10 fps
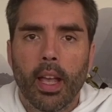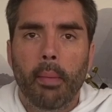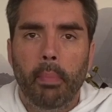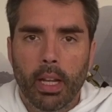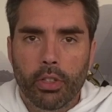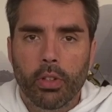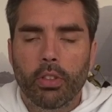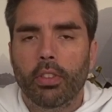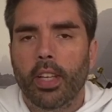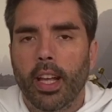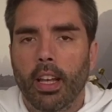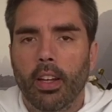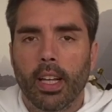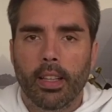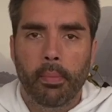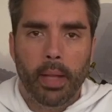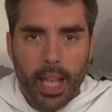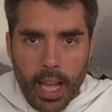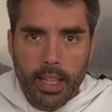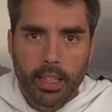make sure to take a look at them
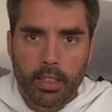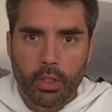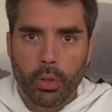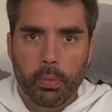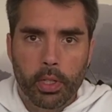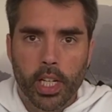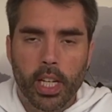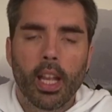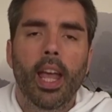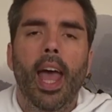in the description